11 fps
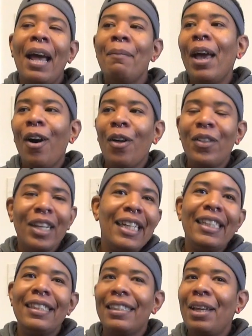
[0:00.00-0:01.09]
I met all the
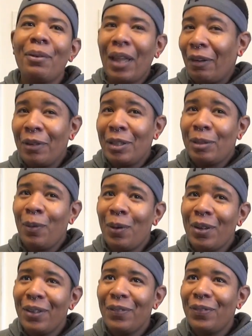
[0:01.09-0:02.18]
ladies and they were like really
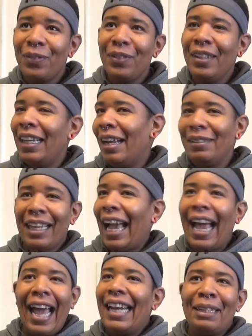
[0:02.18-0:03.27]
supportive, then I was like,
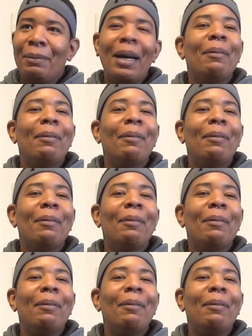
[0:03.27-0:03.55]
I gotta keep